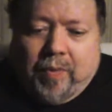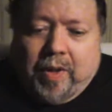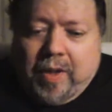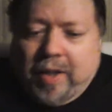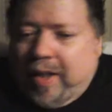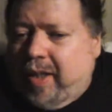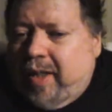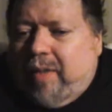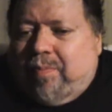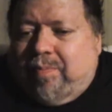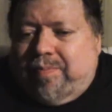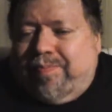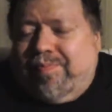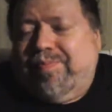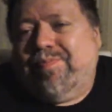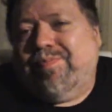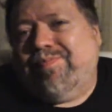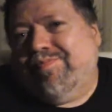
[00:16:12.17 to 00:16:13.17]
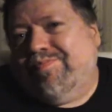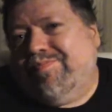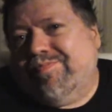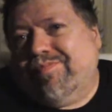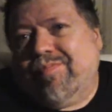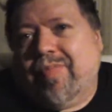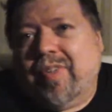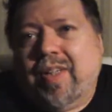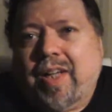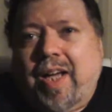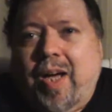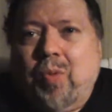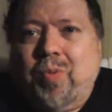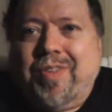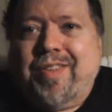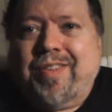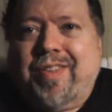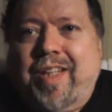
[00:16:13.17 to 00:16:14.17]
I
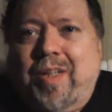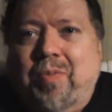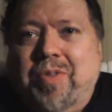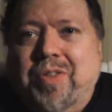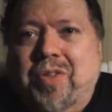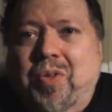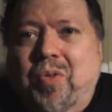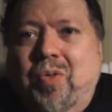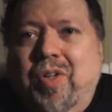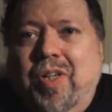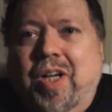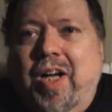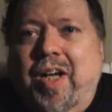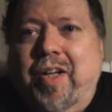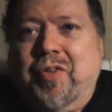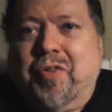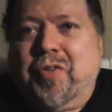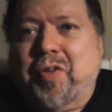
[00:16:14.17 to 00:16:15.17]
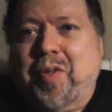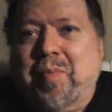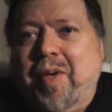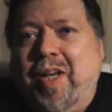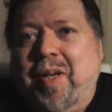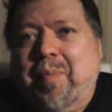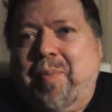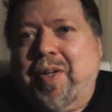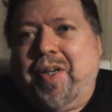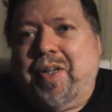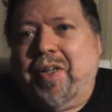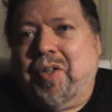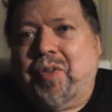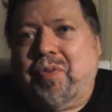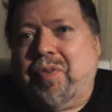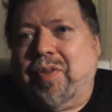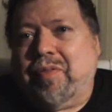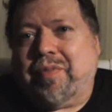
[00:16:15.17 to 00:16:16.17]
wouldn't say he was an old codger. He might have been in his
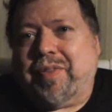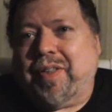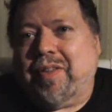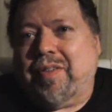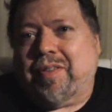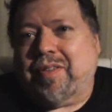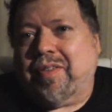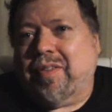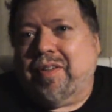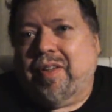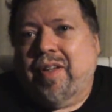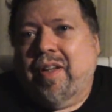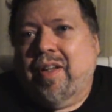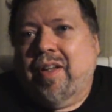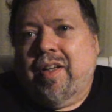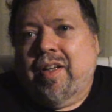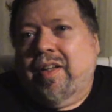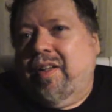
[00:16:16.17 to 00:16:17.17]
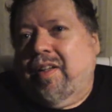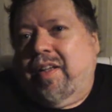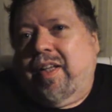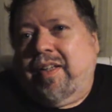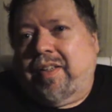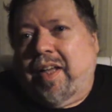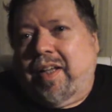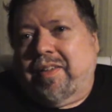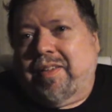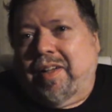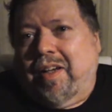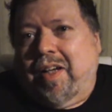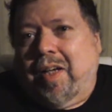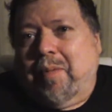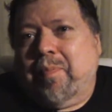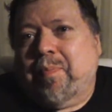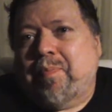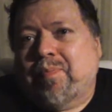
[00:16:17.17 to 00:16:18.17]
50s at that
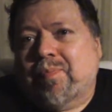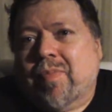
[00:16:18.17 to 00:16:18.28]
time.